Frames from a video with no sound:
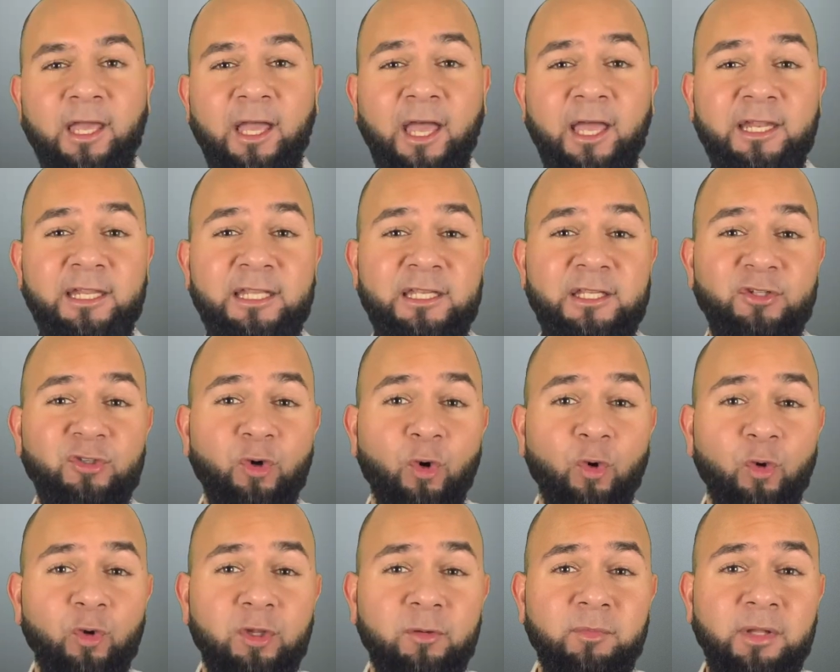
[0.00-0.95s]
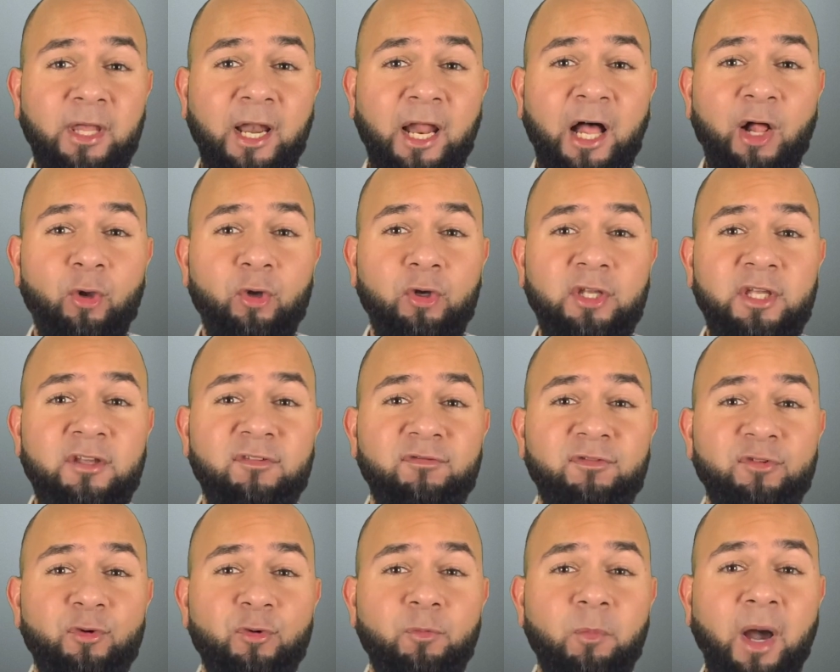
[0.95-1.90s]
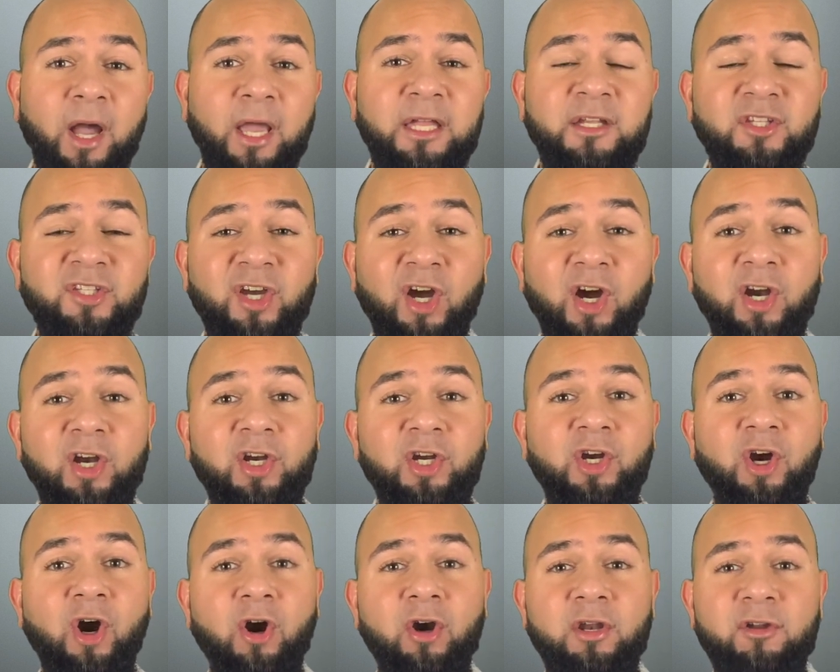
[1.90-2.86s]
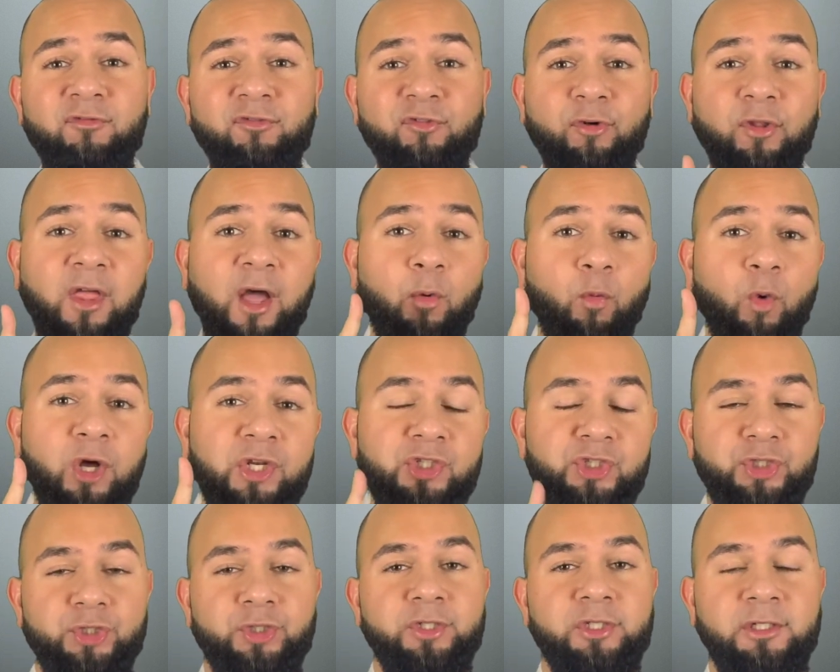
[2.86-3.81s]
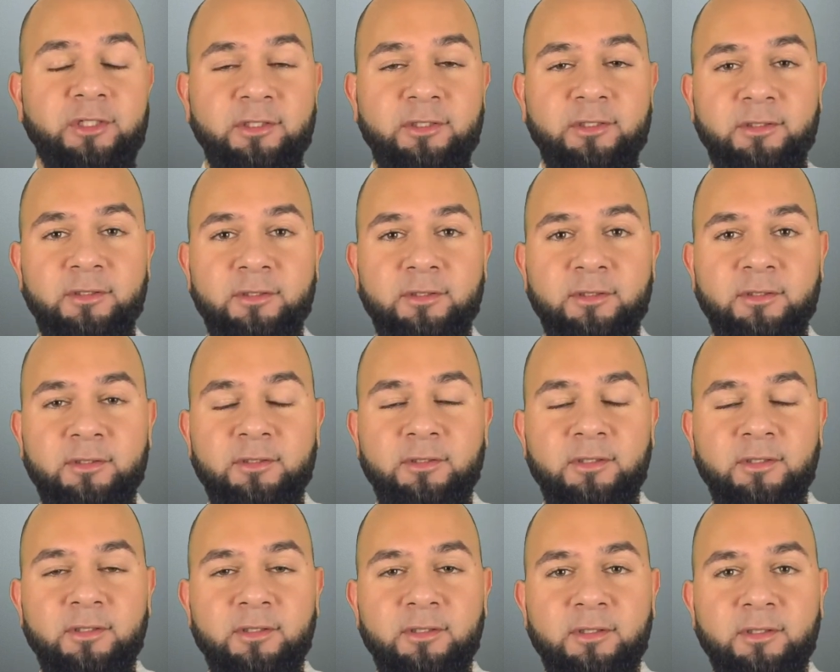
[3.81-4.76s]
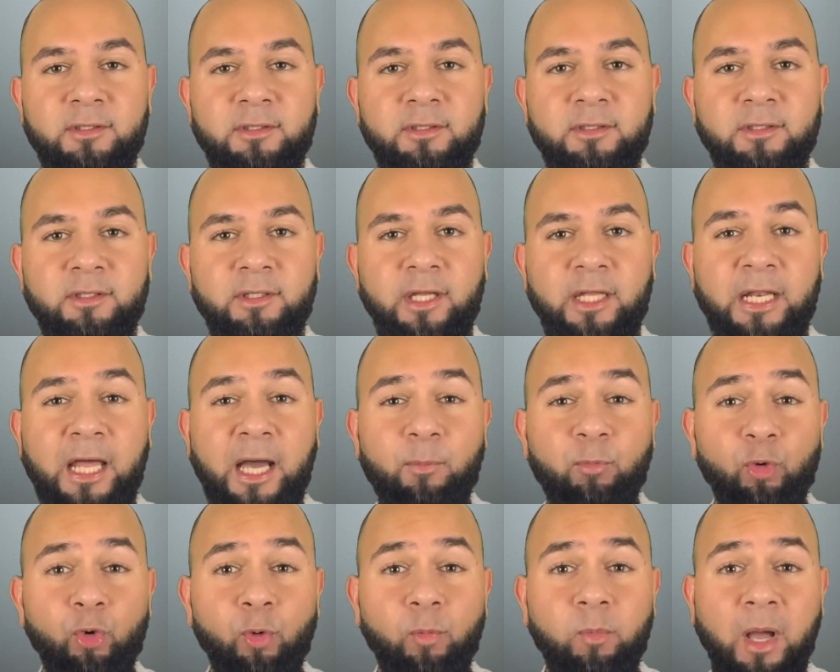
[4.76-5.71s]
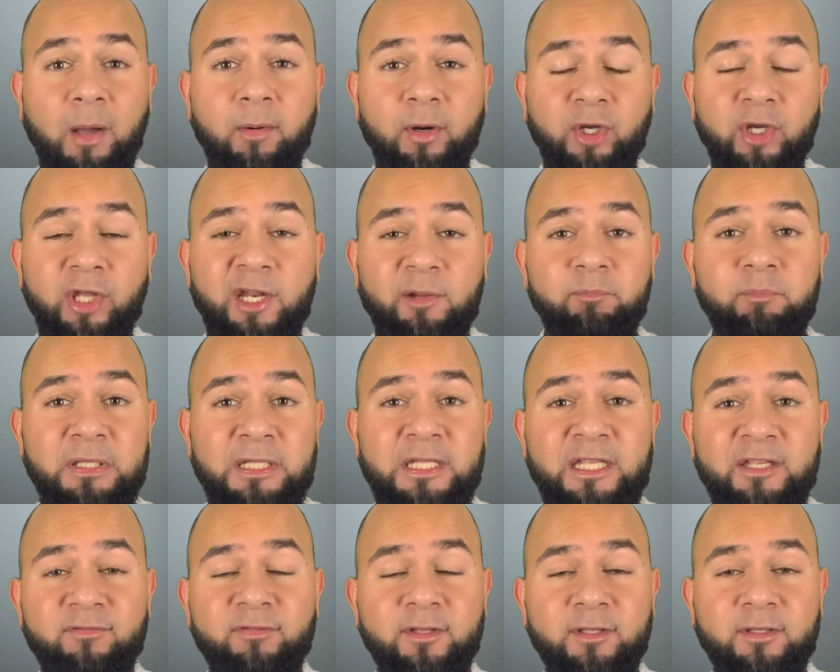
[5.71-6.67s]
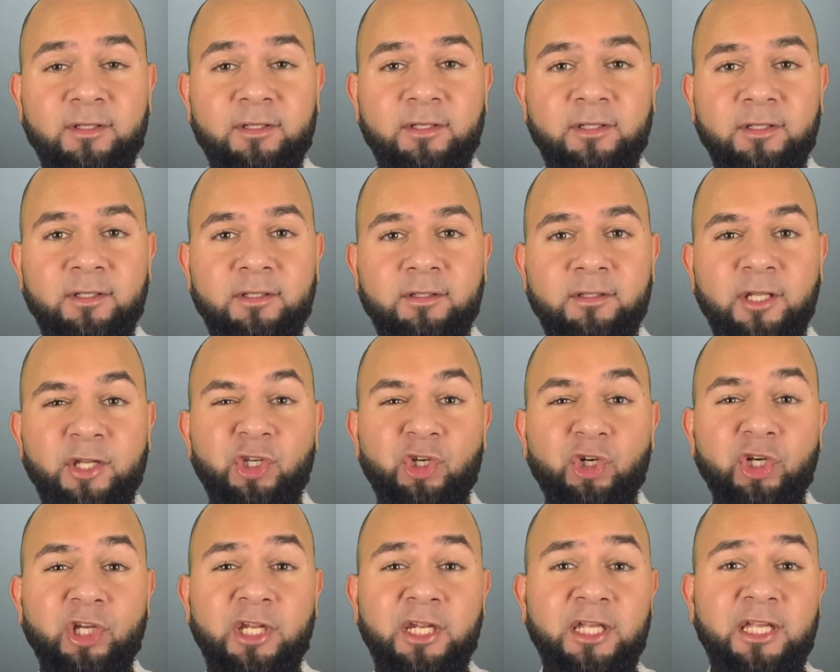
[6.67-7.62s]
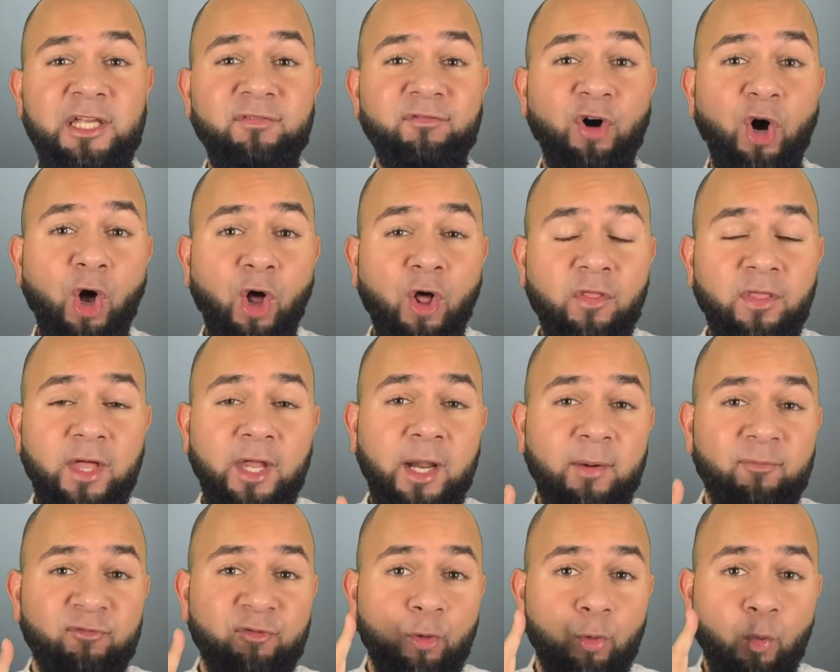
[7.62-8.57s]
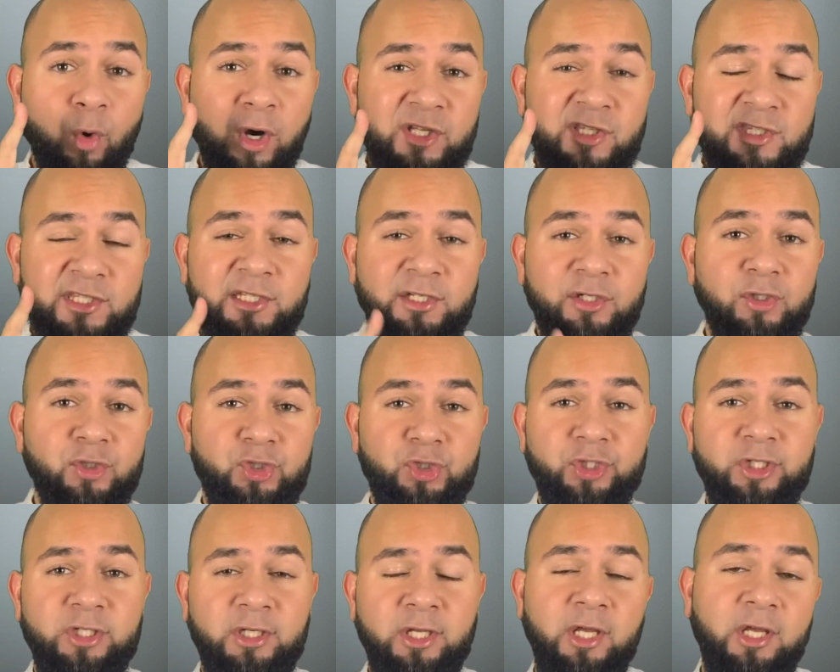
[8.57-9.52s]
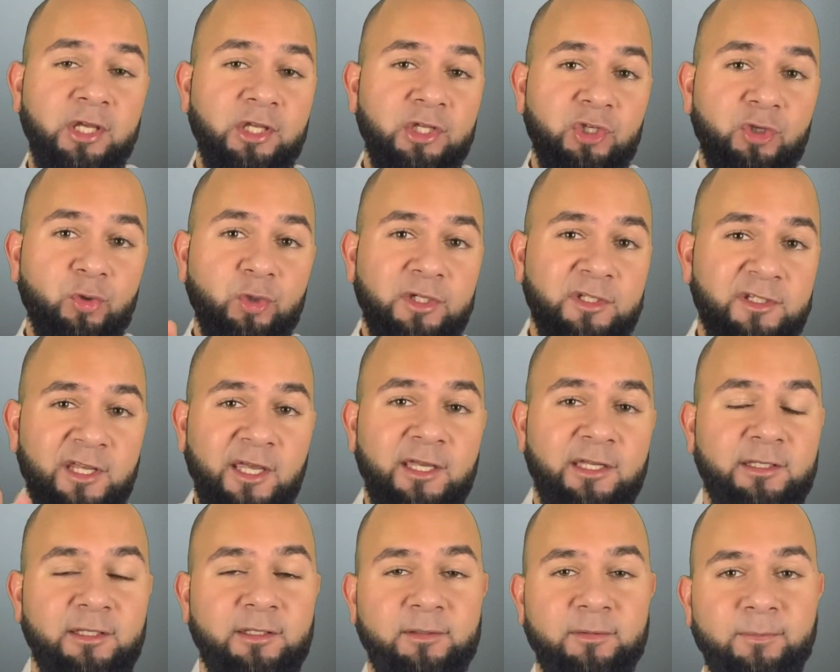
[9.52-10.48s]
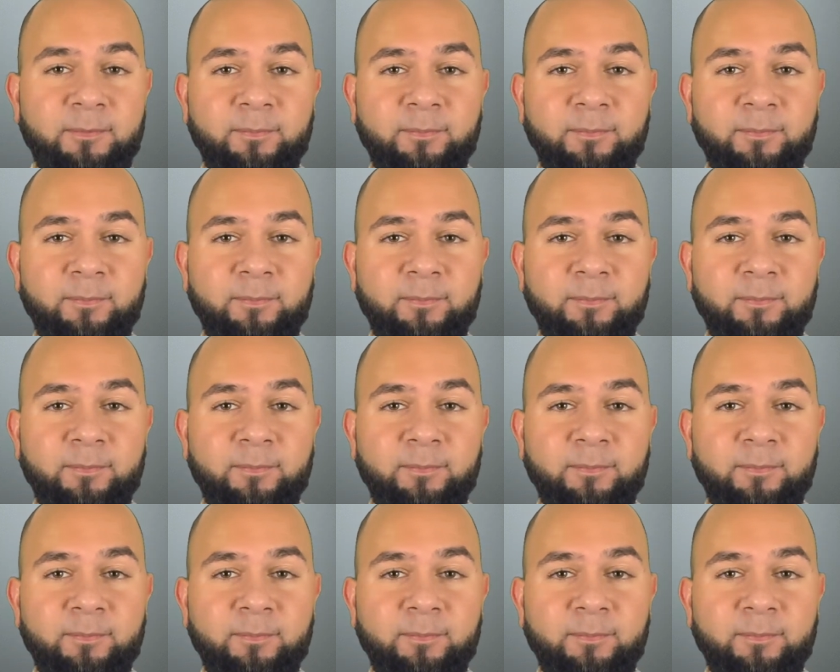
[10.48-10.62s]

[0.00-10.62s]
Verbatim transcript: And he told him that I'll give you my entire garden for that one tree. And Abu Lubaba couldn't believe it. That you're going to give all that up for one single tree, you can take it.